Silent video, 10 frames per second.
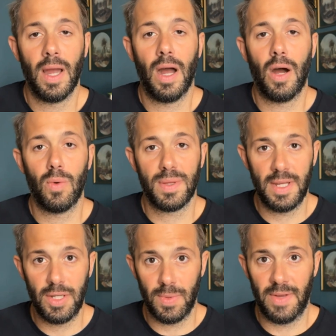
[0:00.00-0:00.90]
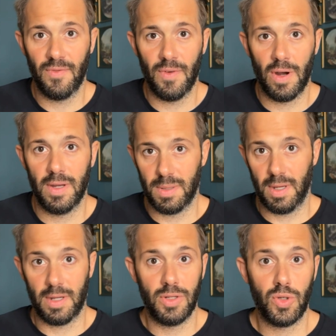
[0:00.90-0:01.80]
I will send you an invite so you
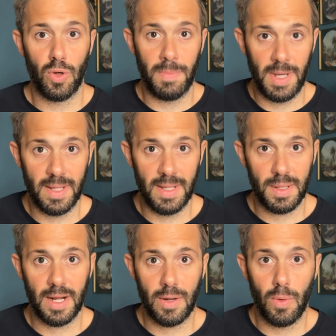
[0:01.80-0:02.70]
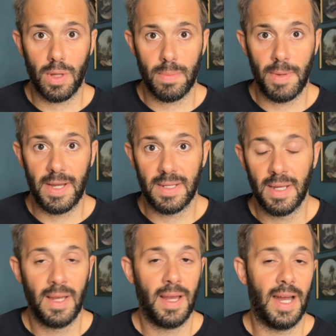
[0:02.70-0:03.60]
can join me in that Slack workspace
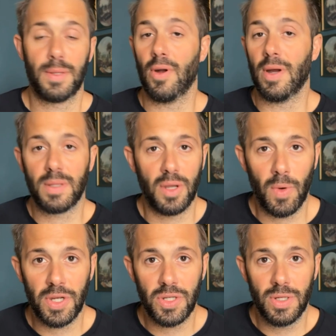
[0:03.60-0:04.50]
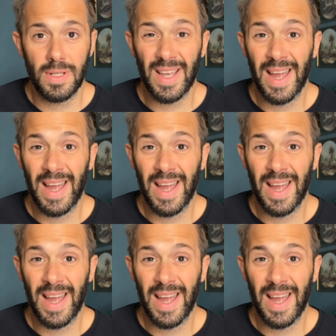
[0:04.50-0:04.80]
and start asking questions.